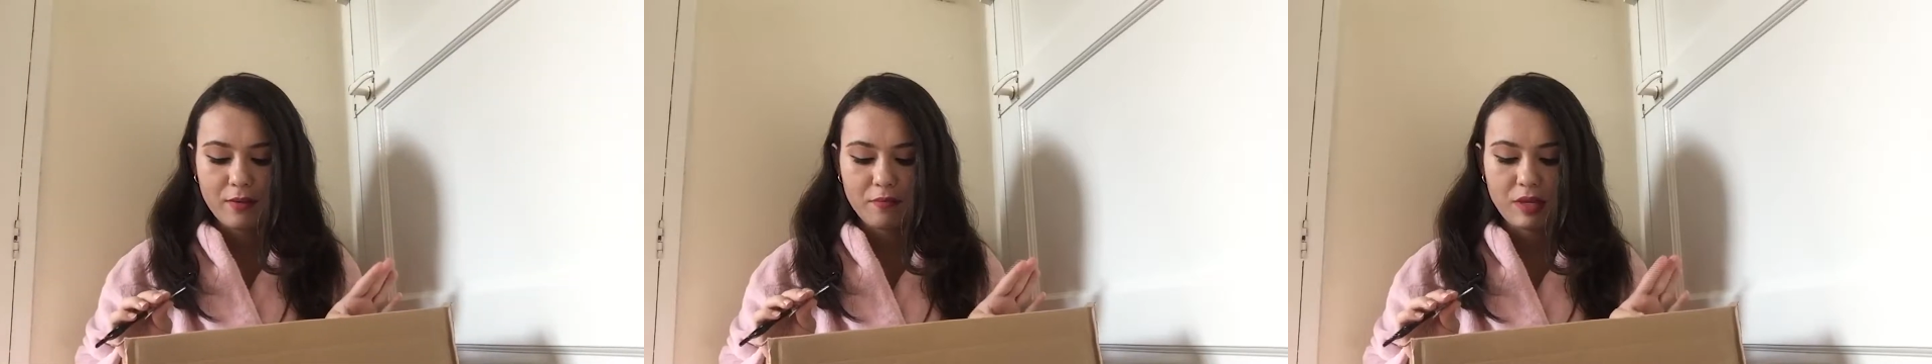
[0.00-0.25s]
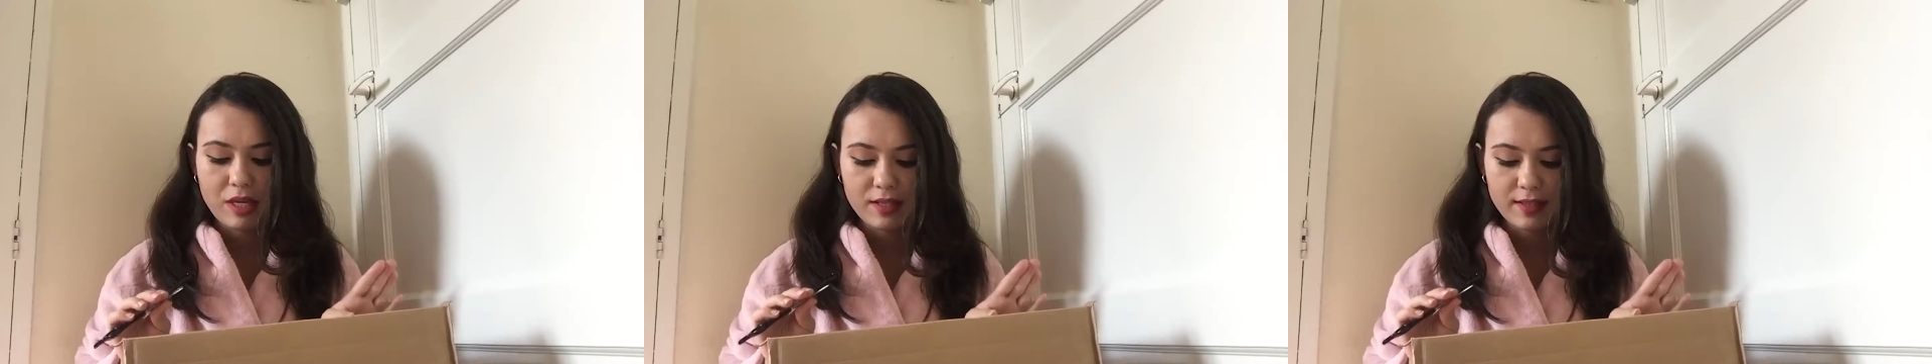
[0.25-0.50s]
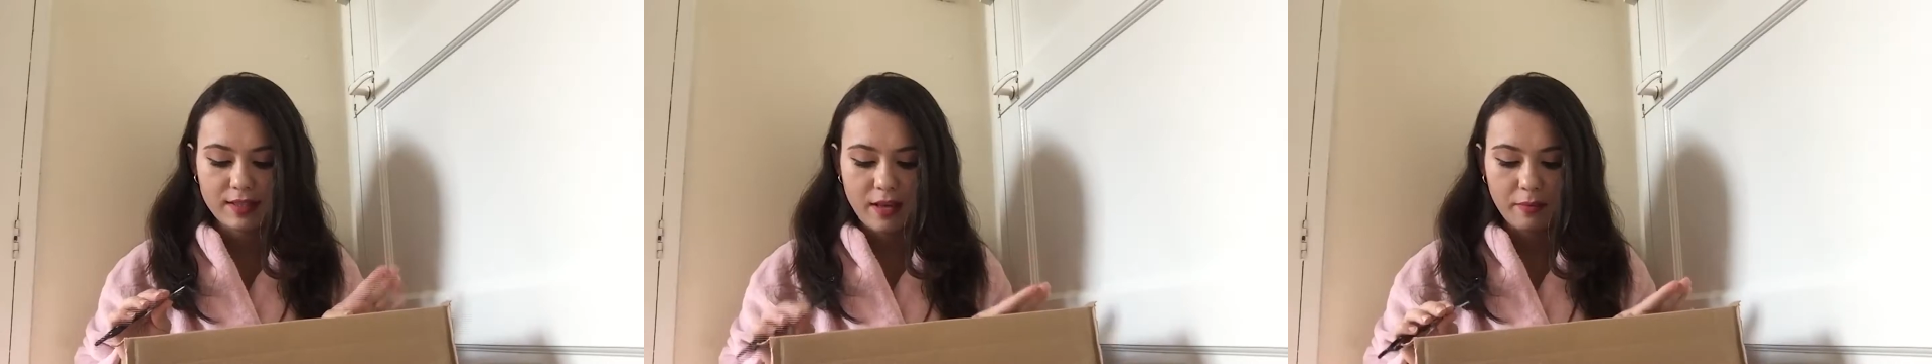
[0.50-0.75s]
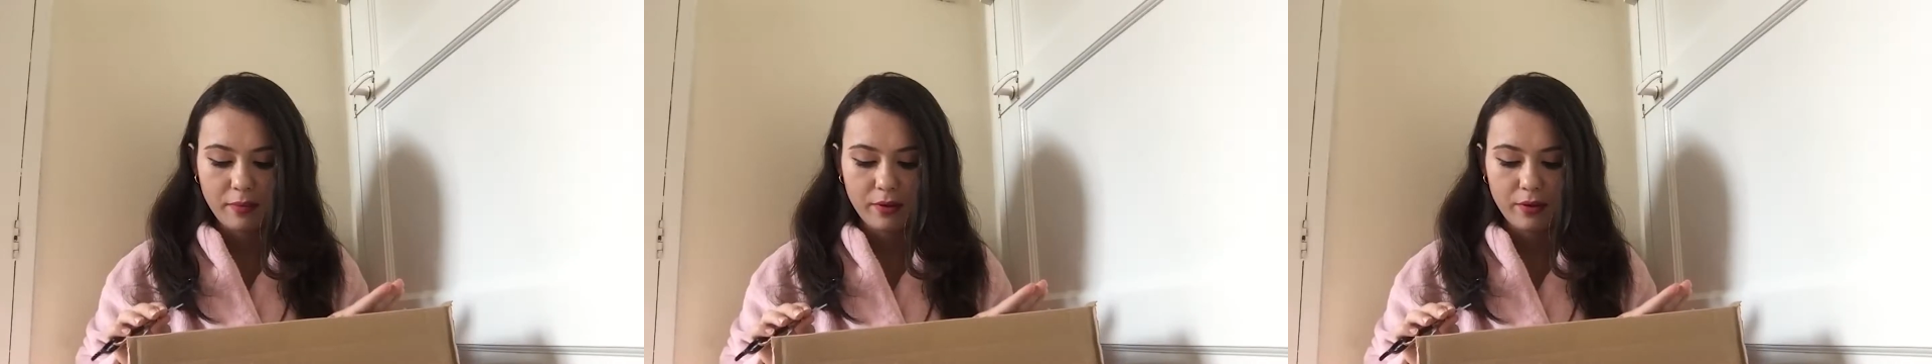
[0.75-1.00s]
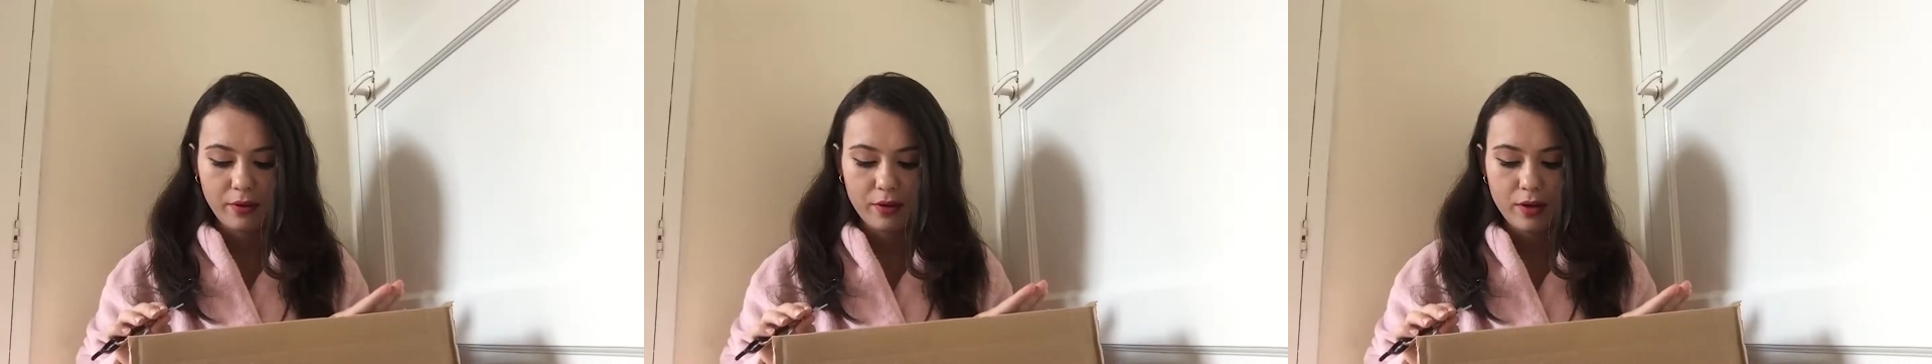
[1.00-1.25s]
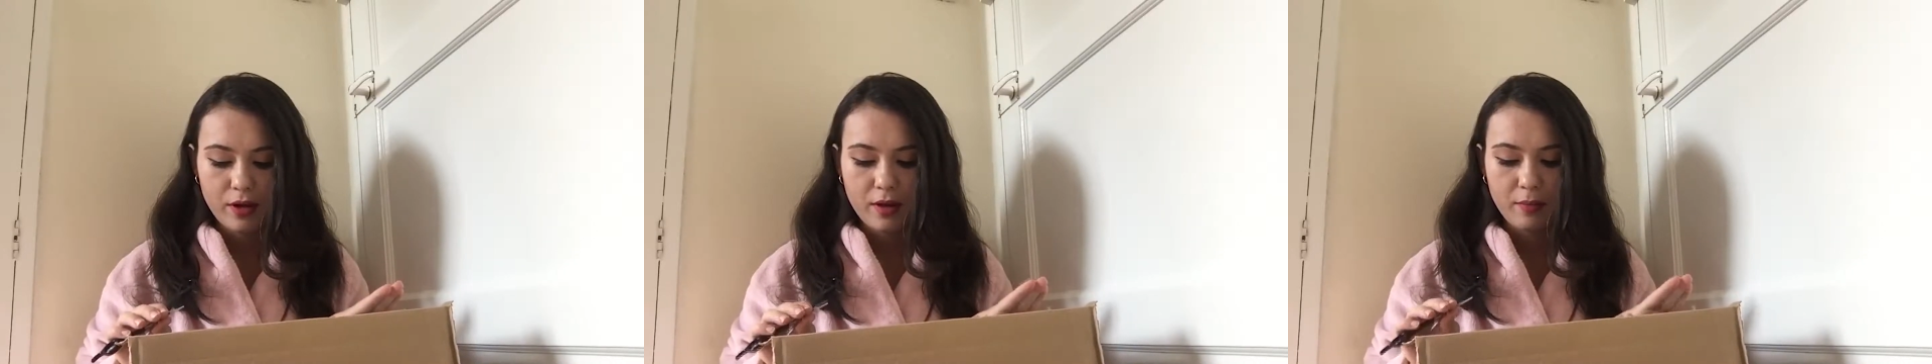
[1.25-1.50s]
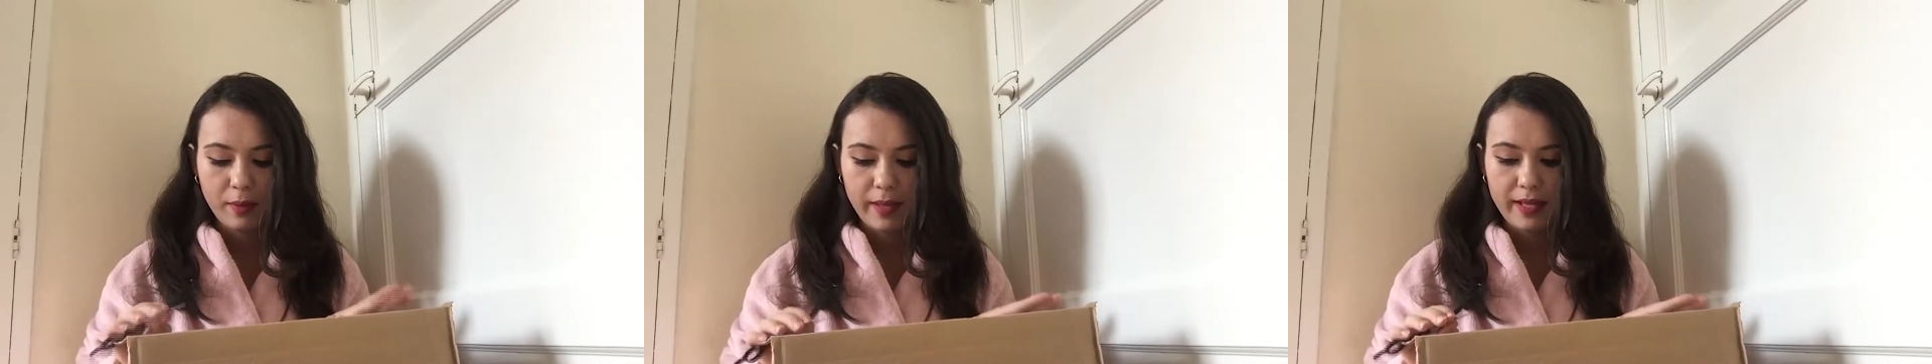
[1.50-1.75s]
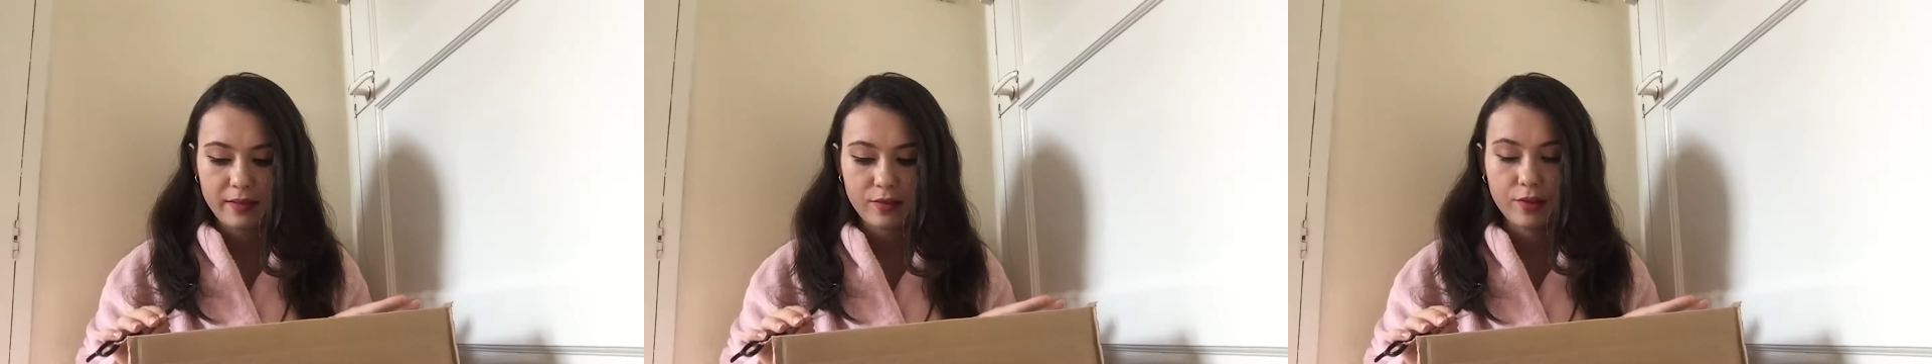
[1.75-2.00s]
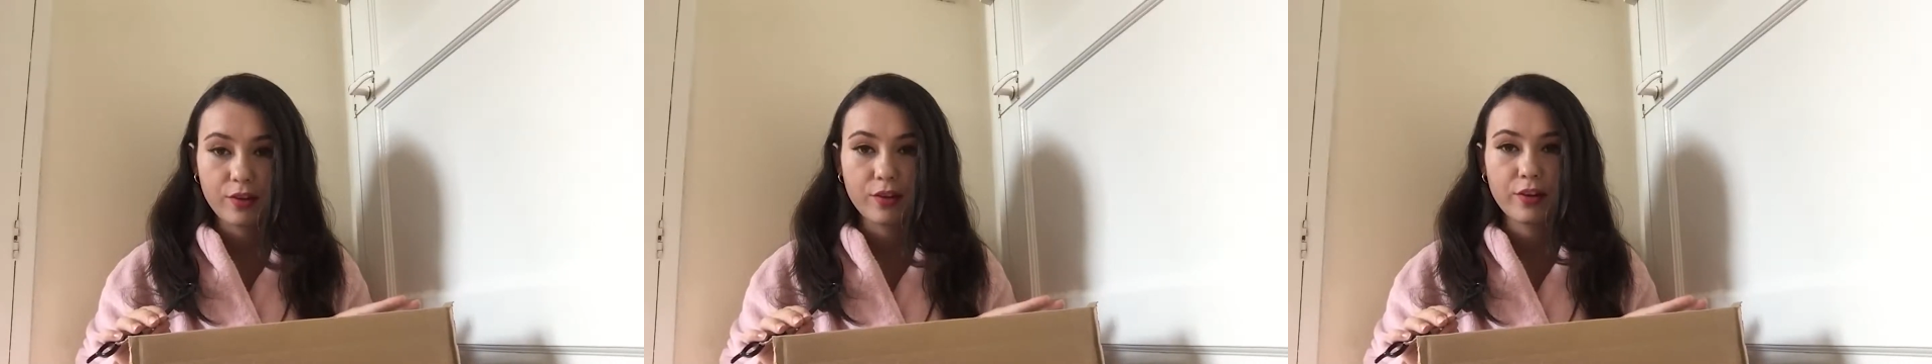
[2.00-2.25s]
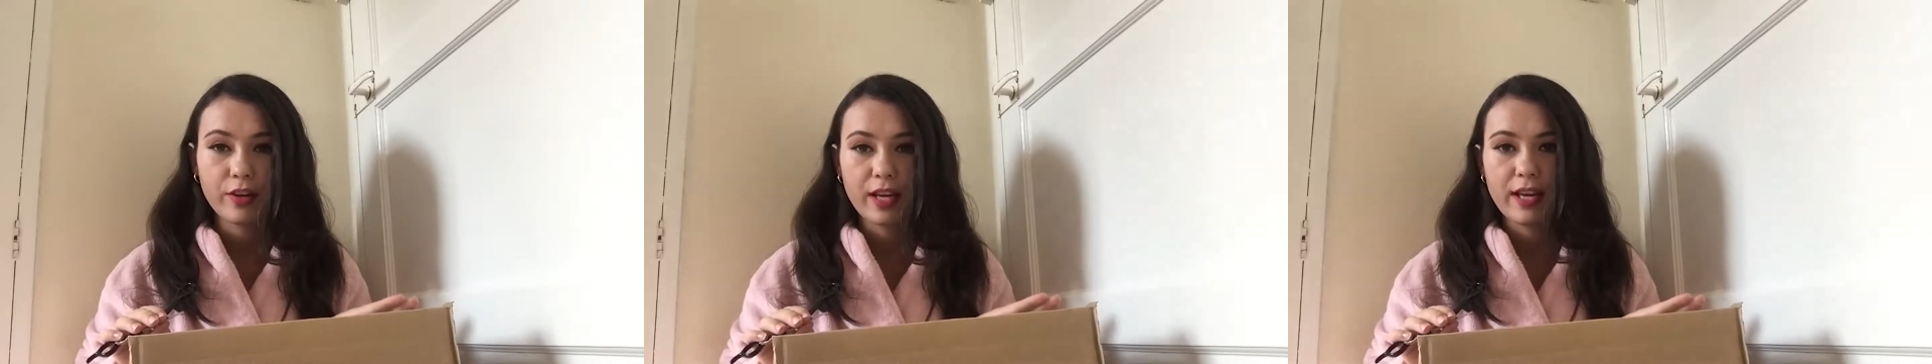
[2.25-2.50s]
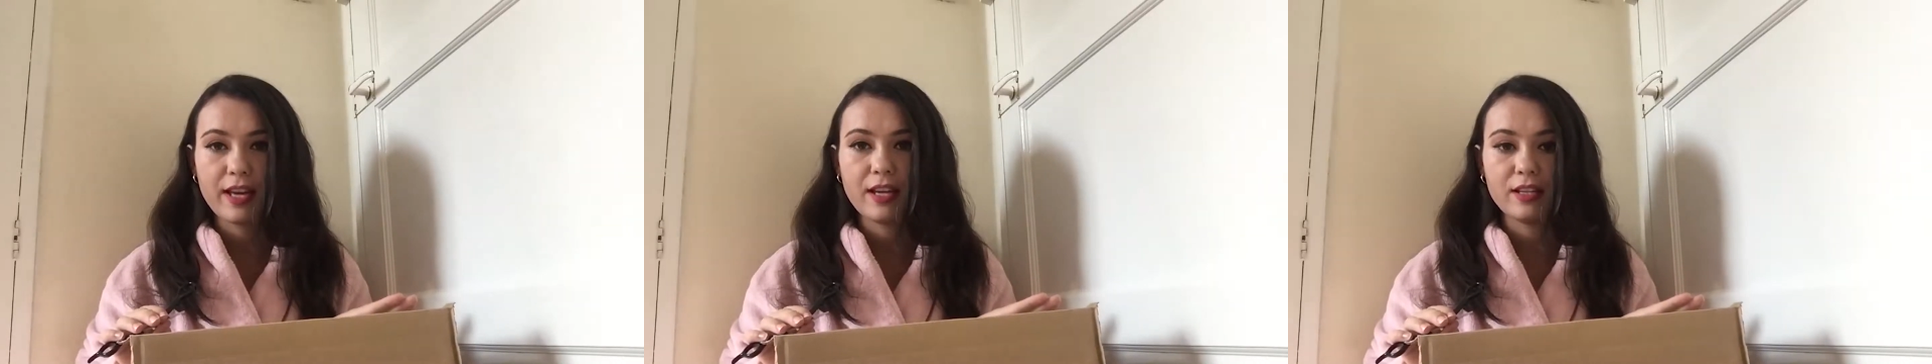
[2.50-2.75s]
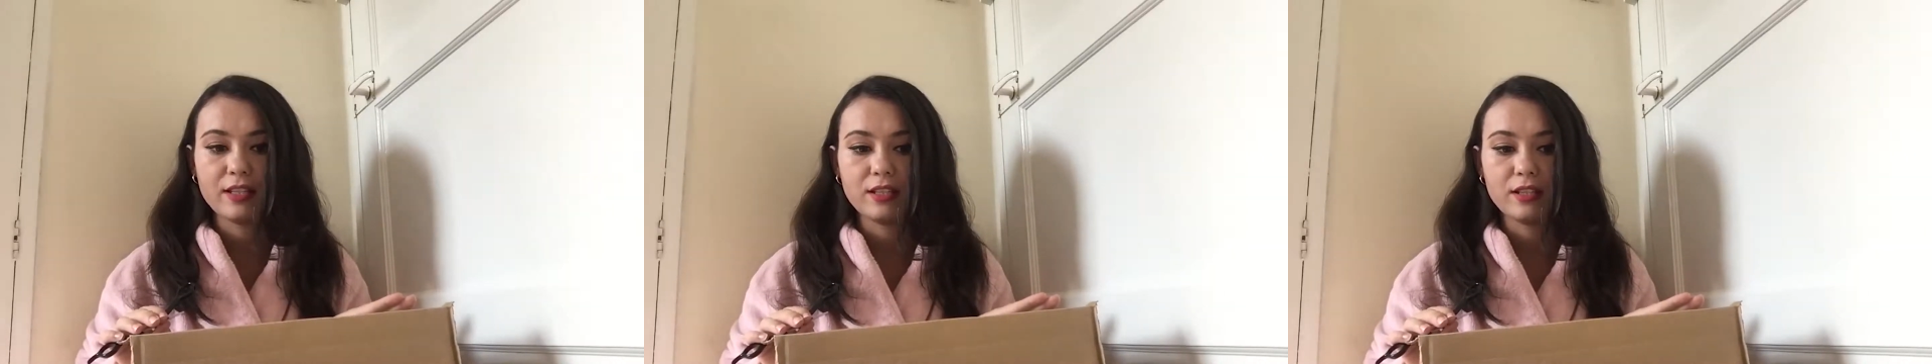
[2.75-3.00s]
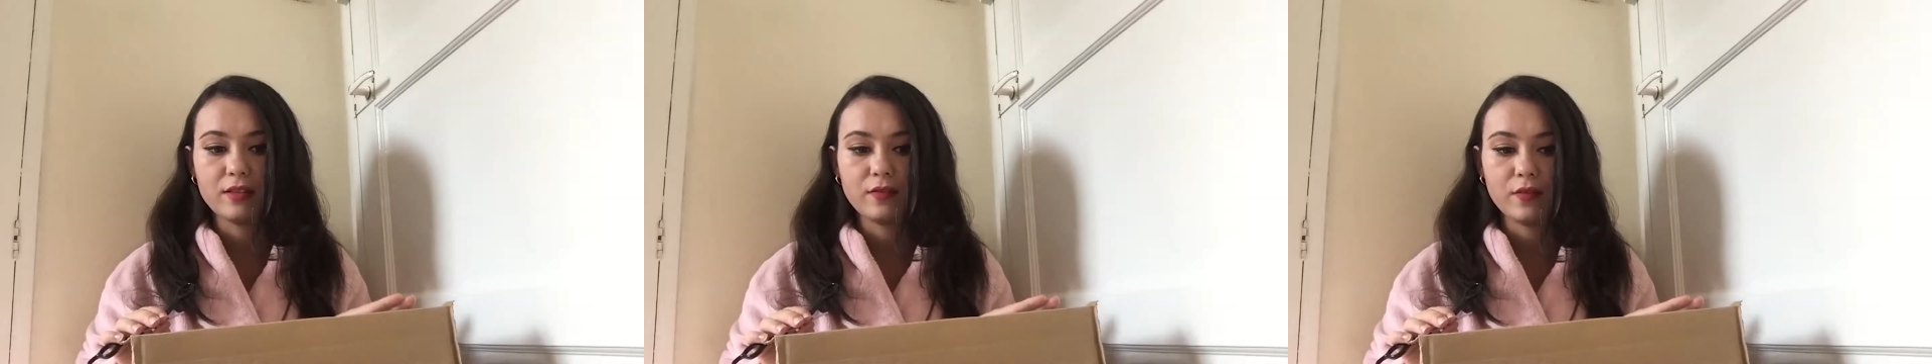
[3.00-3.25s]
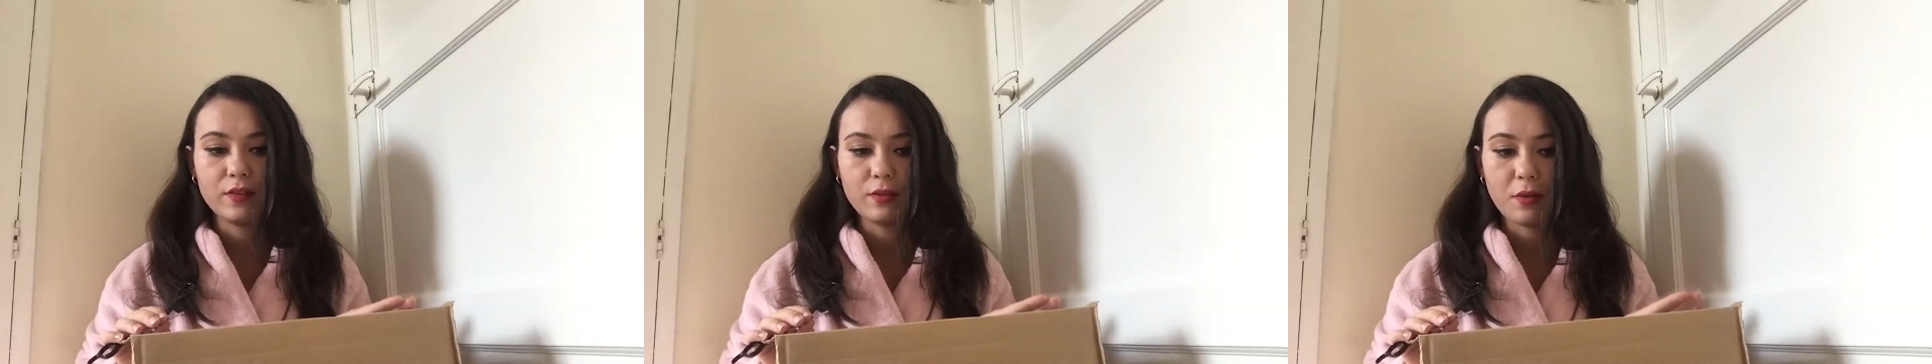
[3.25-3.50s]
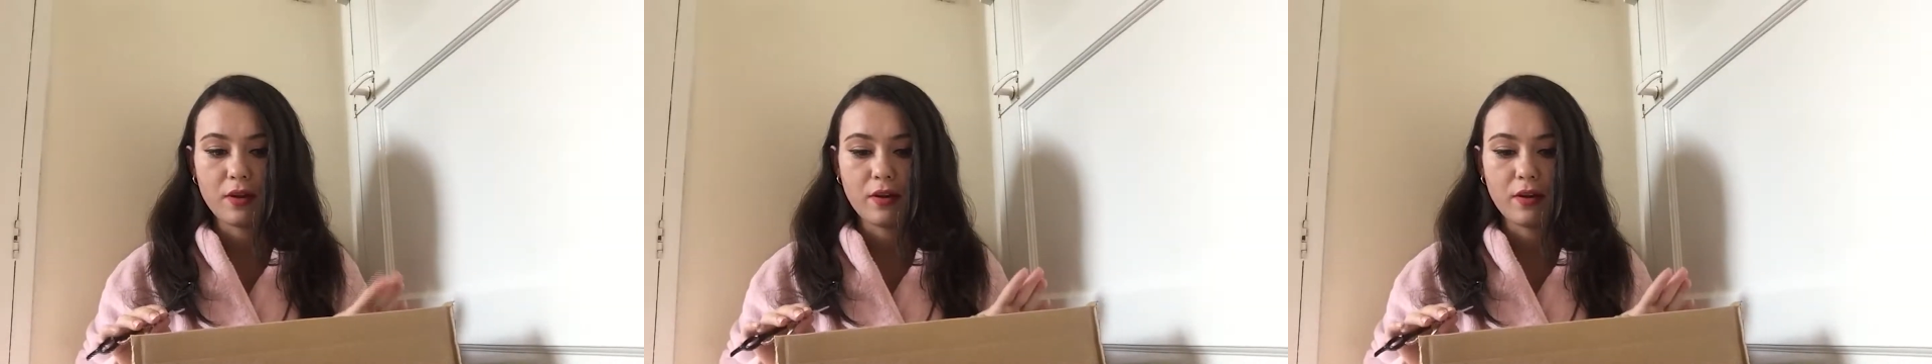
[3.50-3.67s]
mini stepper, a blender, and